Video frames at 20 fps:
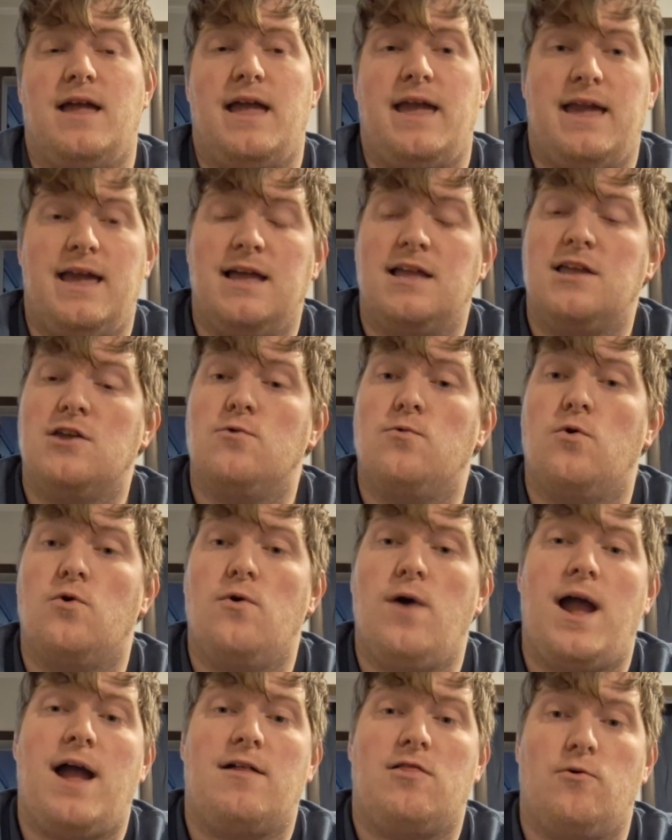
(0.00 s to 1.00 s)
annual
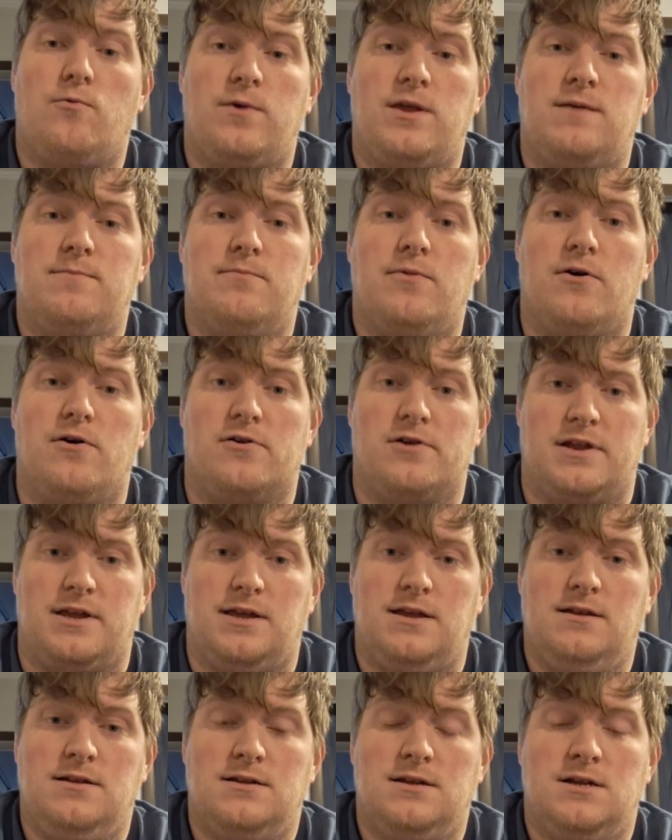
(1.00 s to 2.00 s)
Halloween
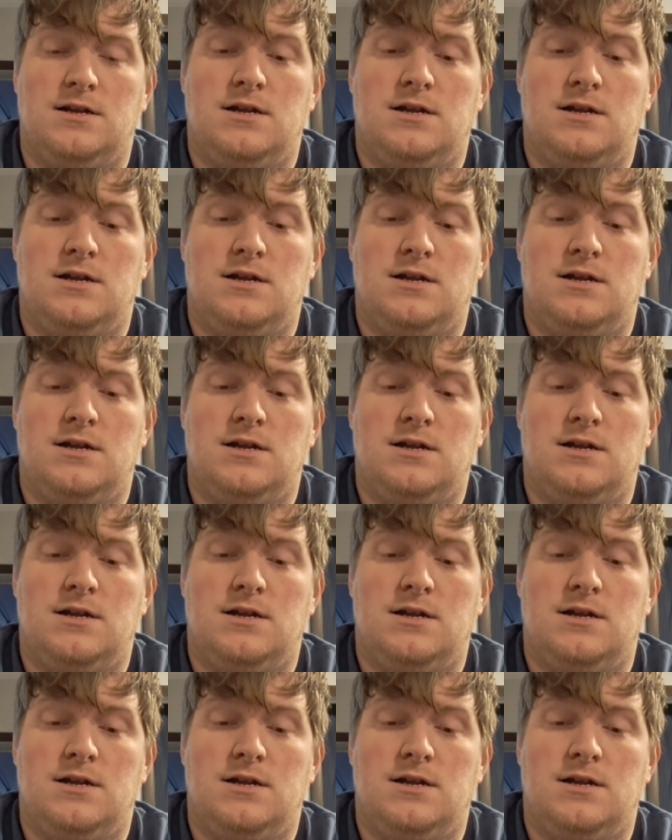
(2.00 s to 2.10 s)
party.